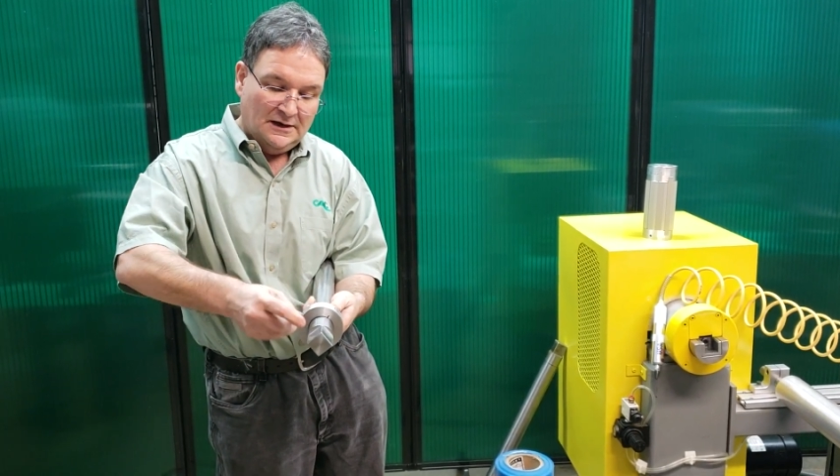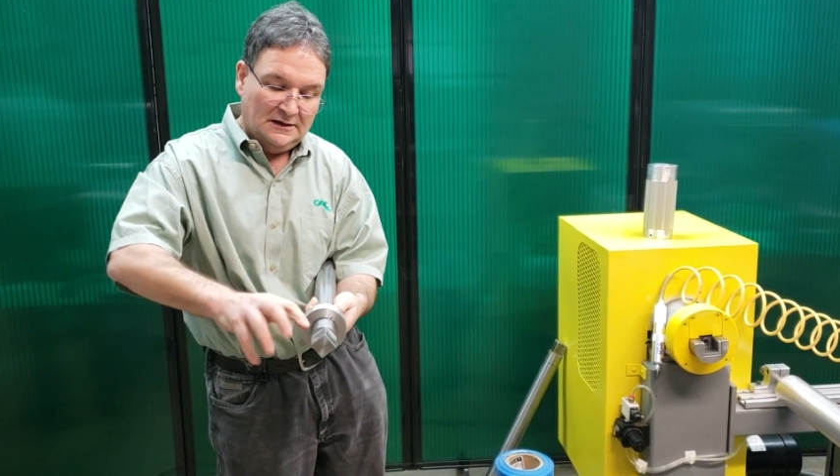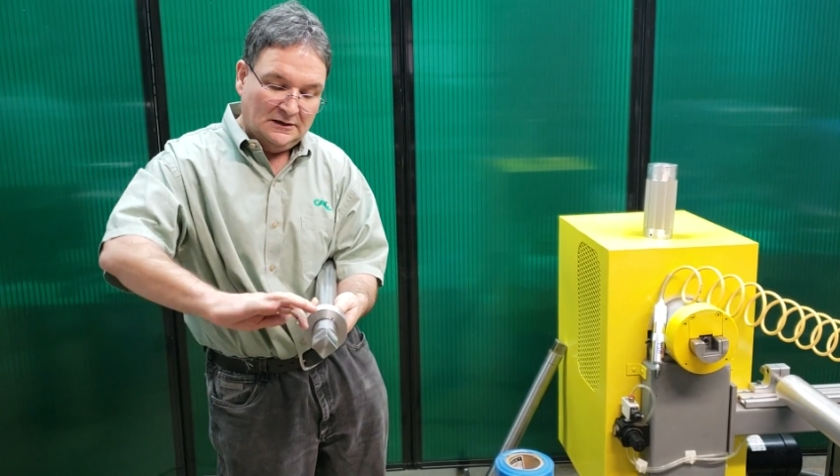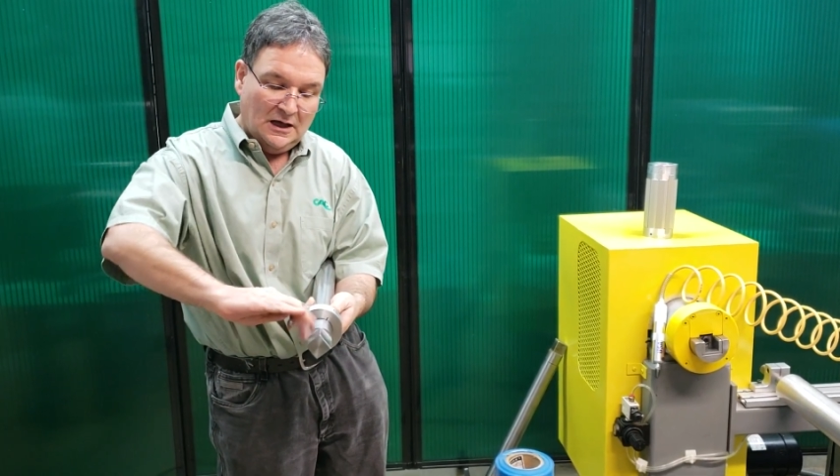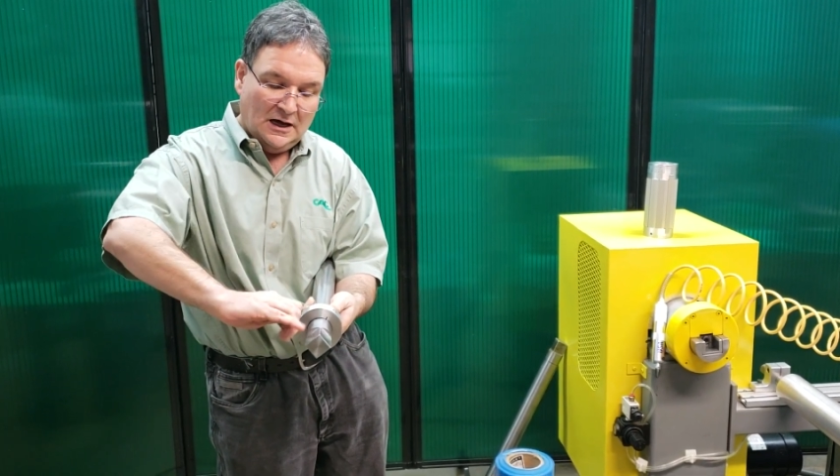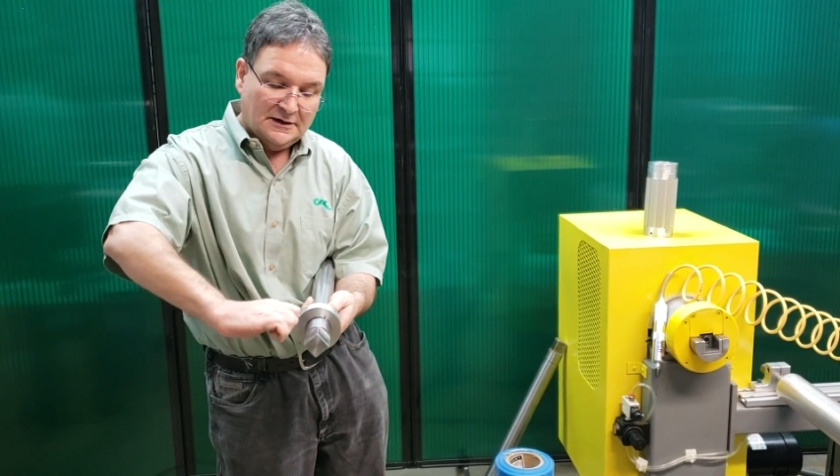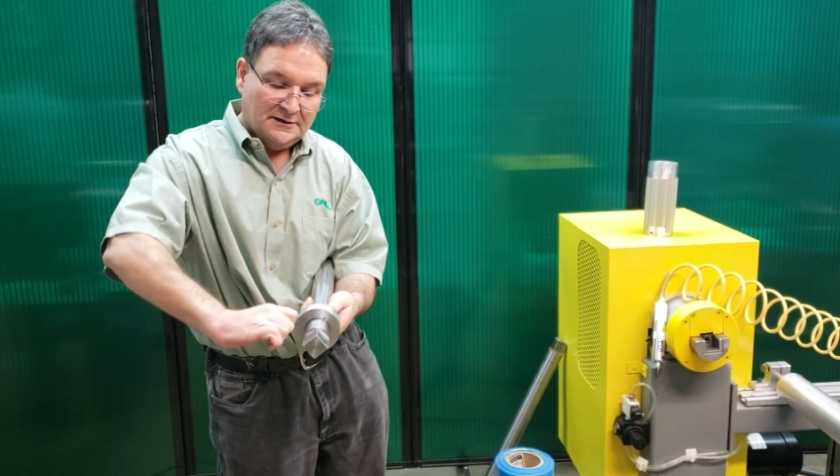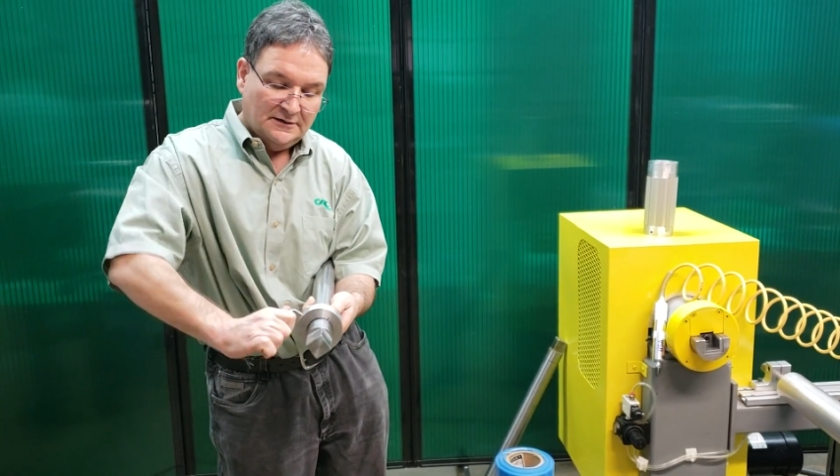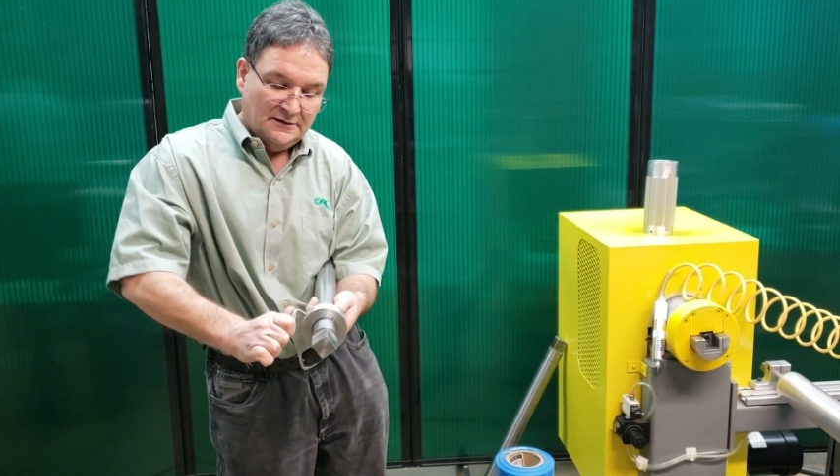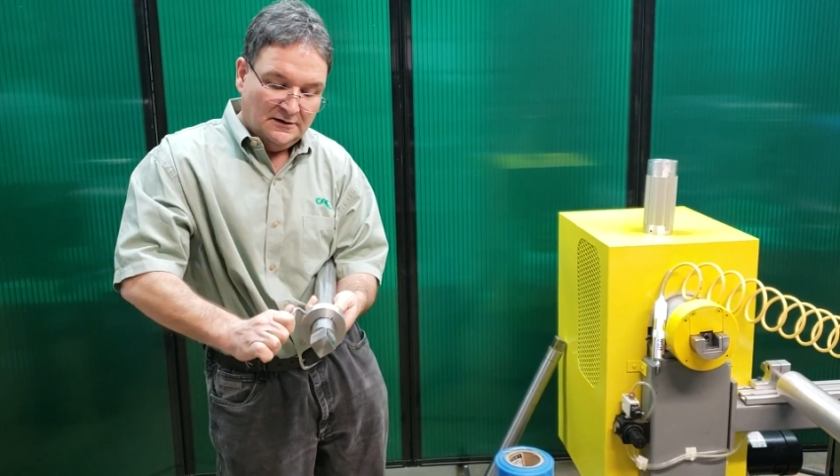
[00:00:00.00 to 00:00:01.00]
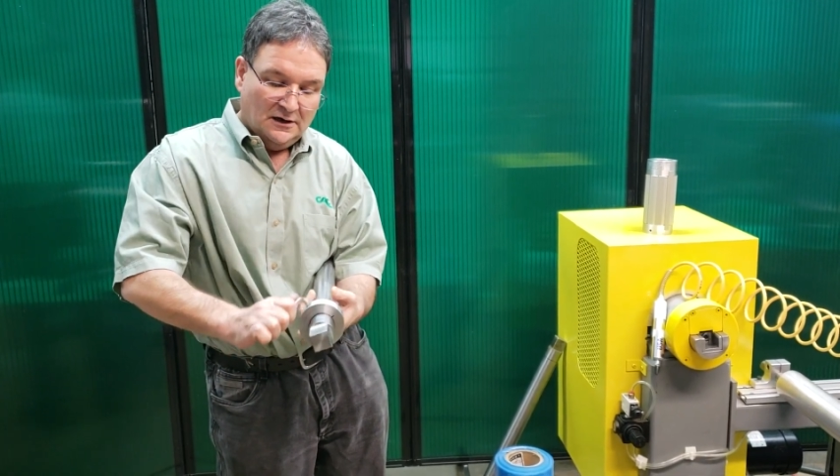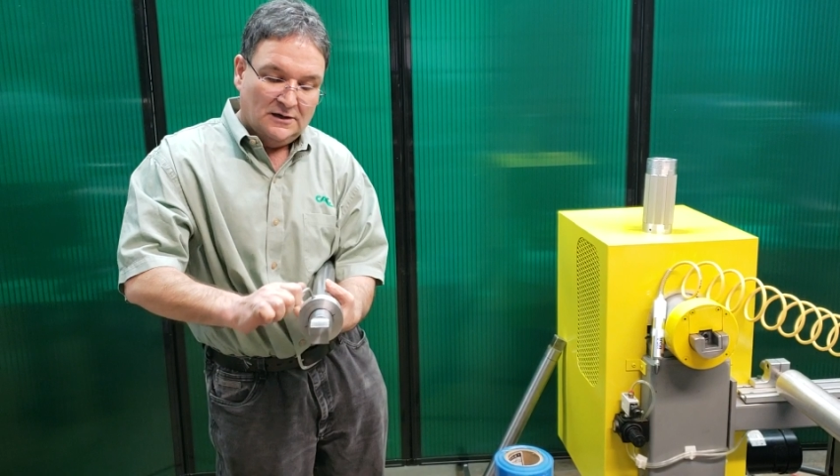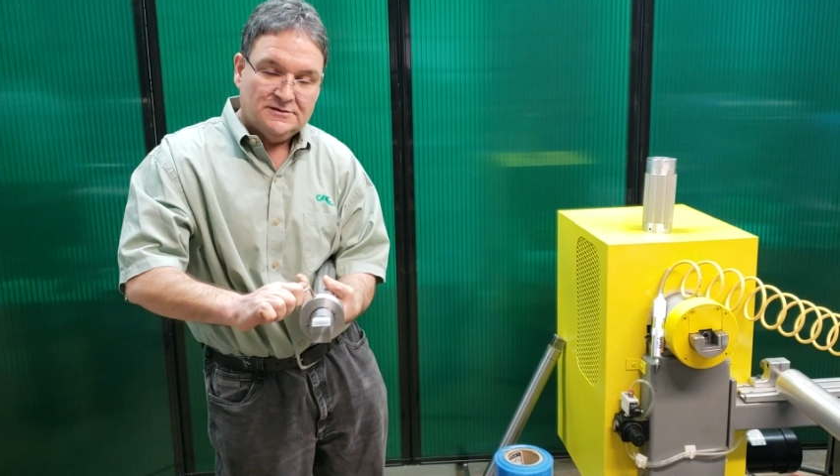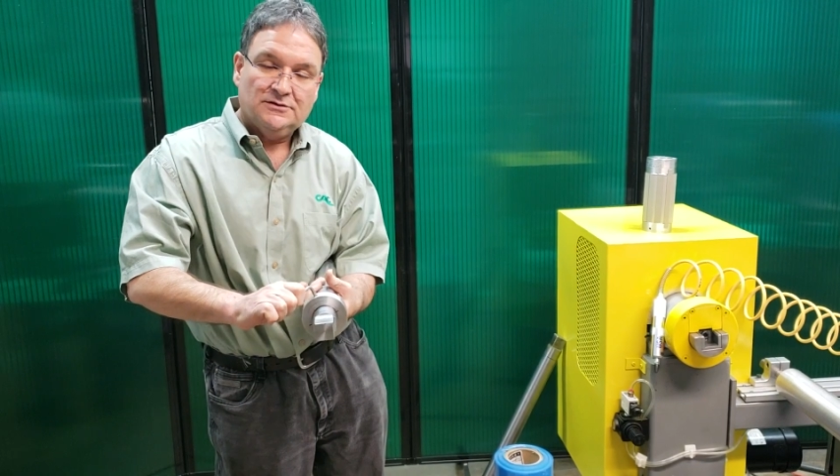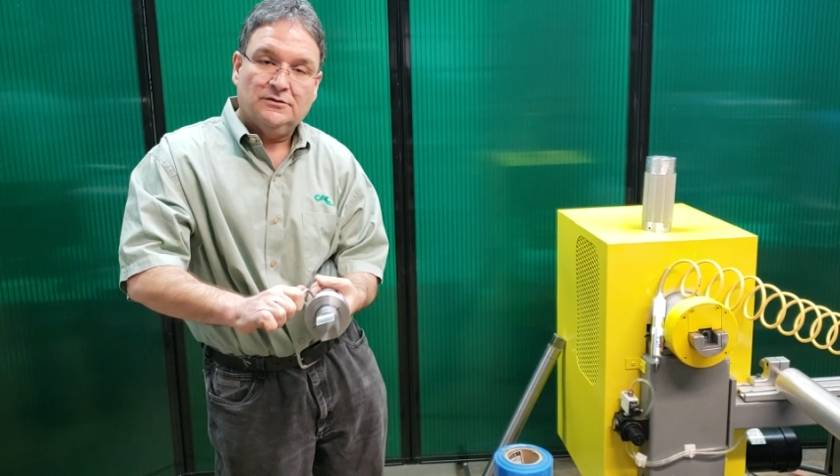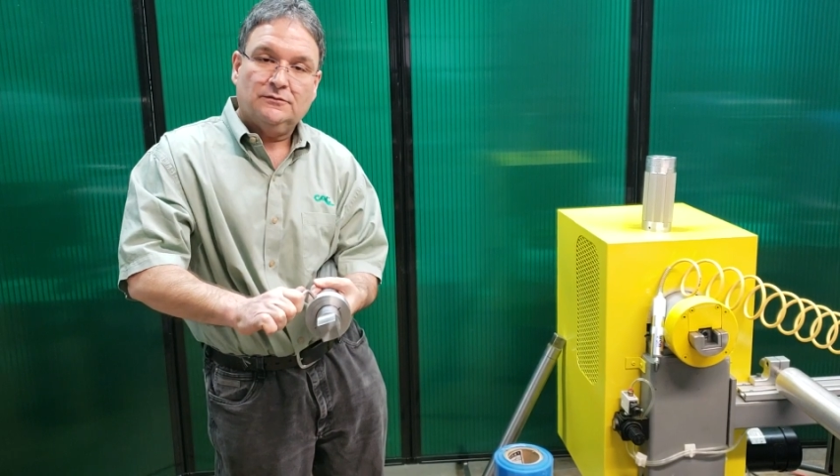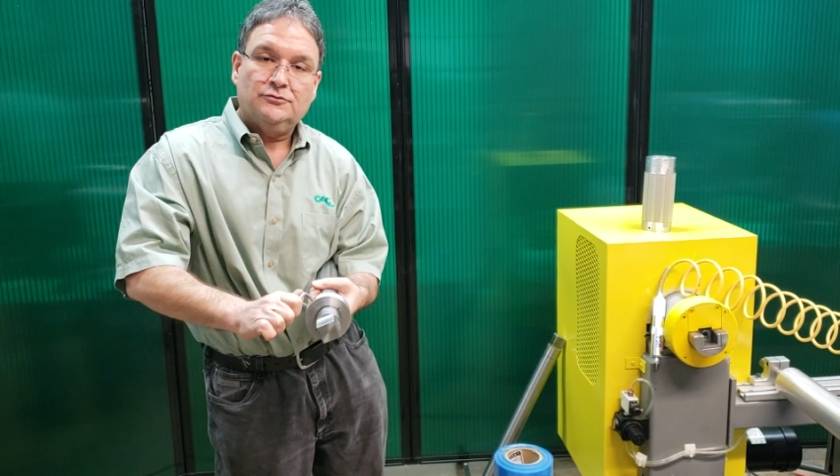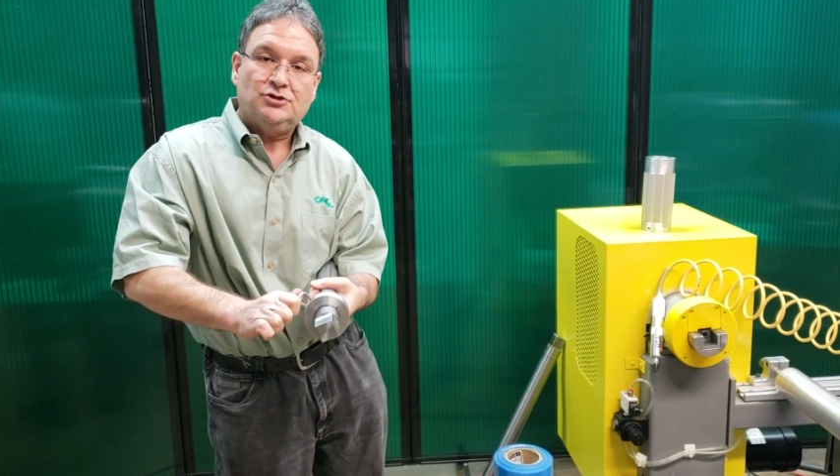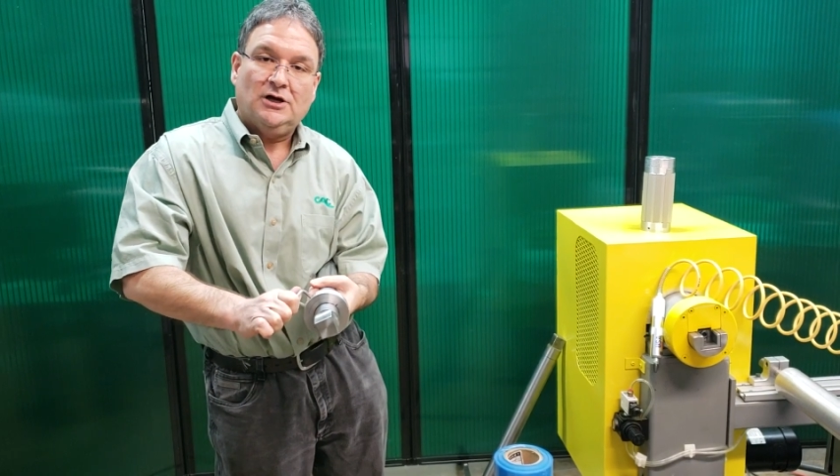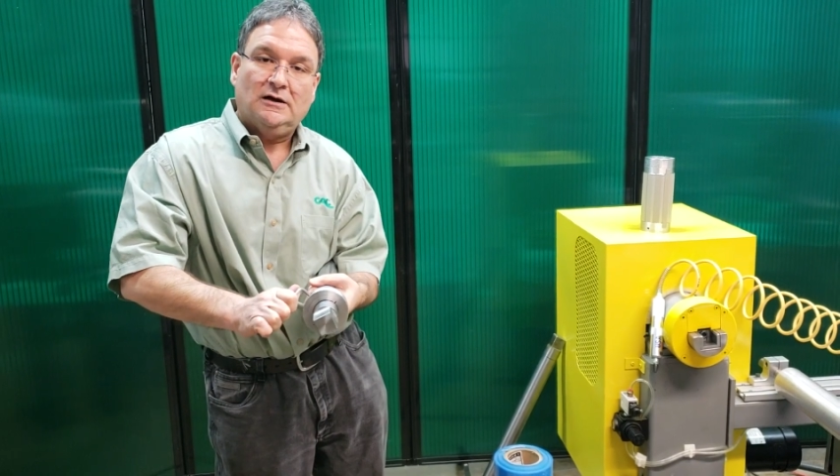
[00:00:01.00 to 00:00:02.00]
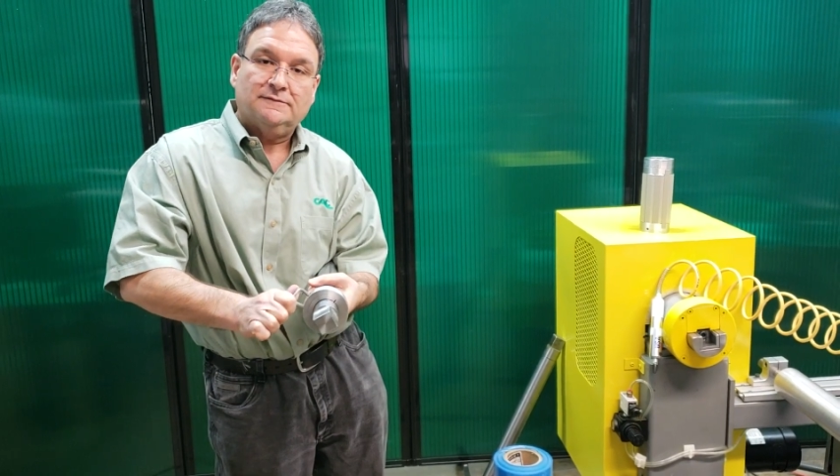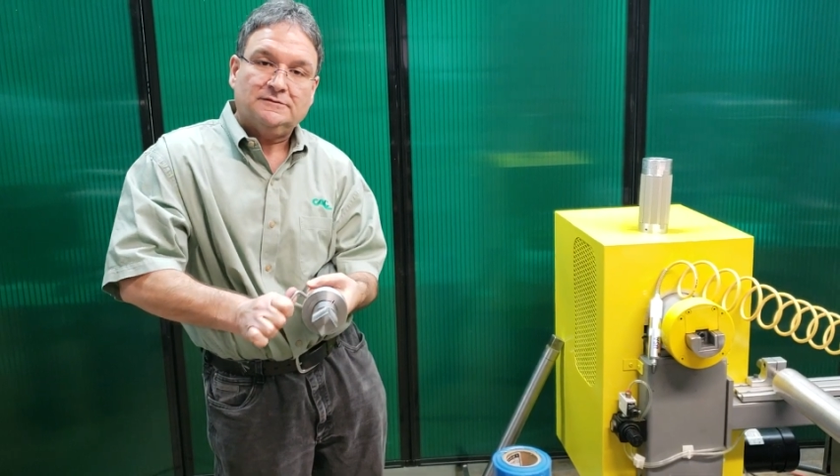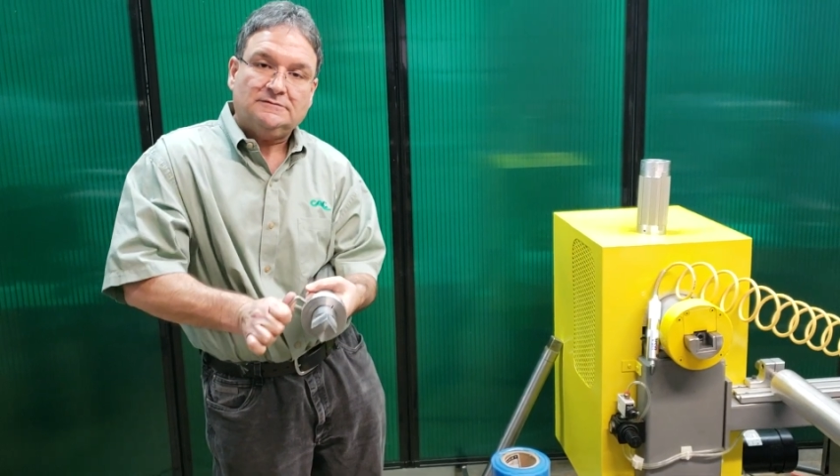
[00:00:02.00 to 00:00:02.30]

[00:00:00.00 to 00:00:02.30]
and lock onto the through shaft.